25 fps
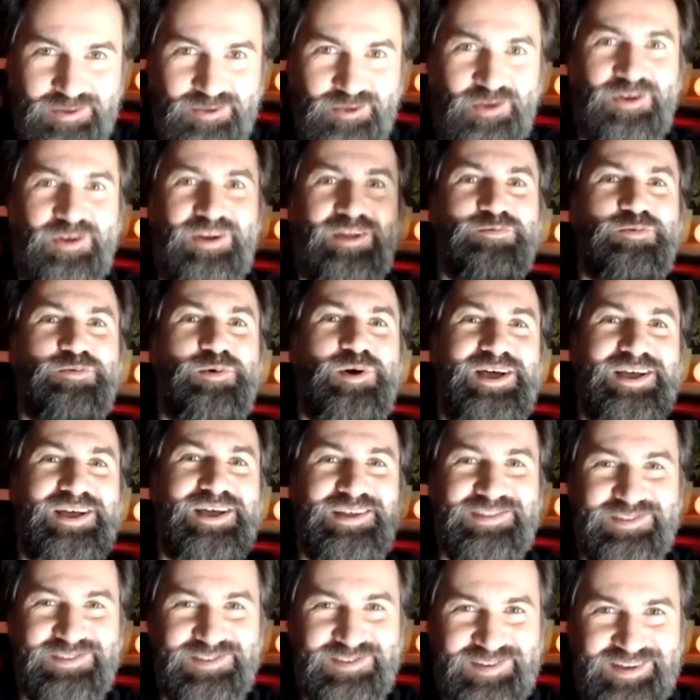it's all at
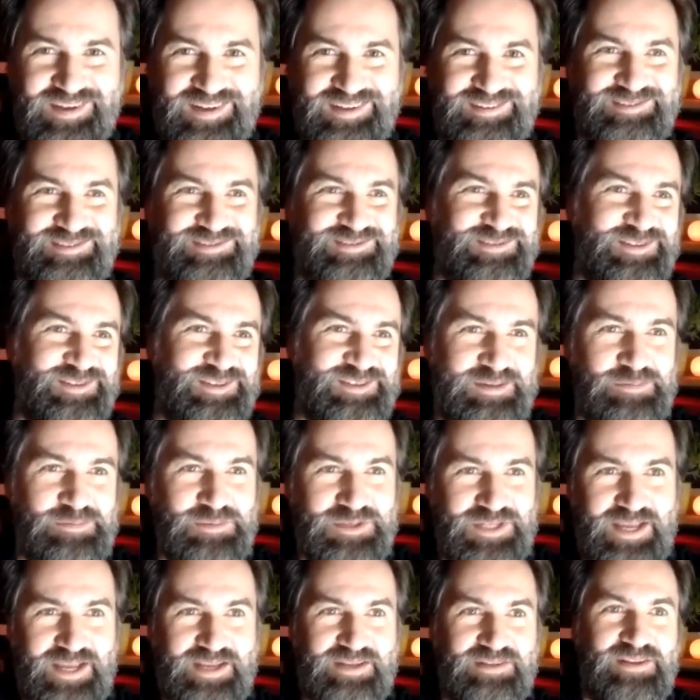once and
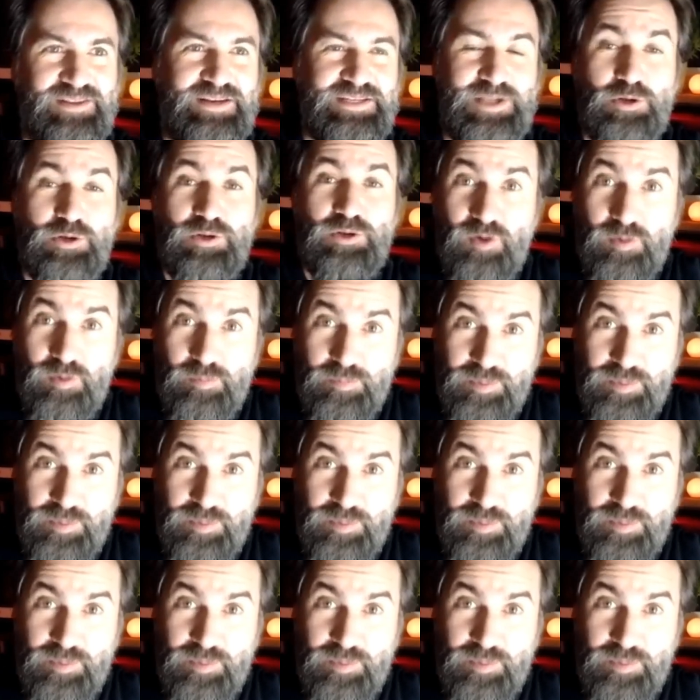seems like there is a lot of